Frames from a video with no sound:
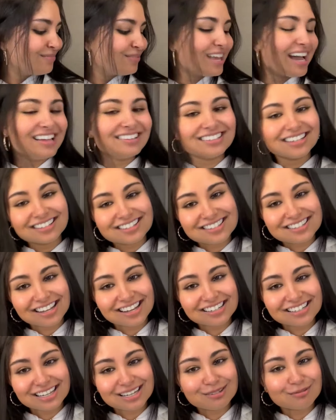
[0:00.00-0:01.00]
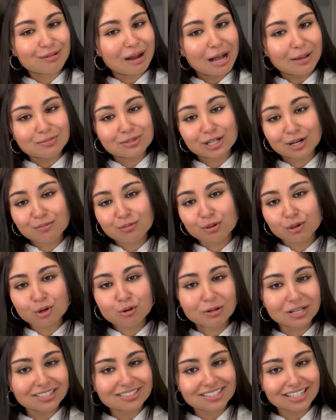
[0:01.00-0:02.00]
And then Sunday wraps up with a
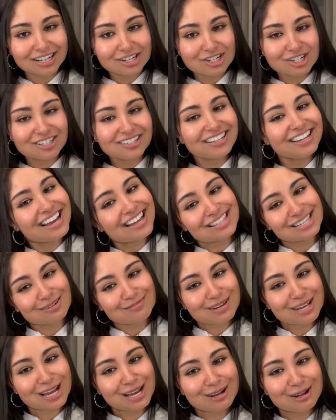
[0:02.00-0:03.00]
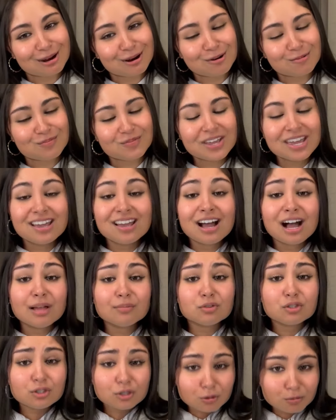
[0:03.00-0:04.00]
quick session, and then we head home. I'm
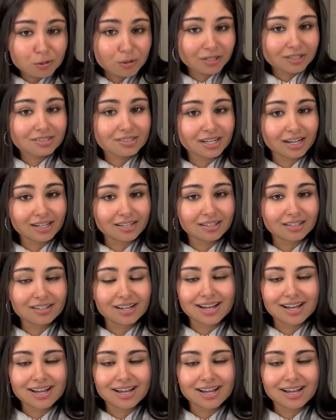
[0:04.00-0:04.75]
super excited.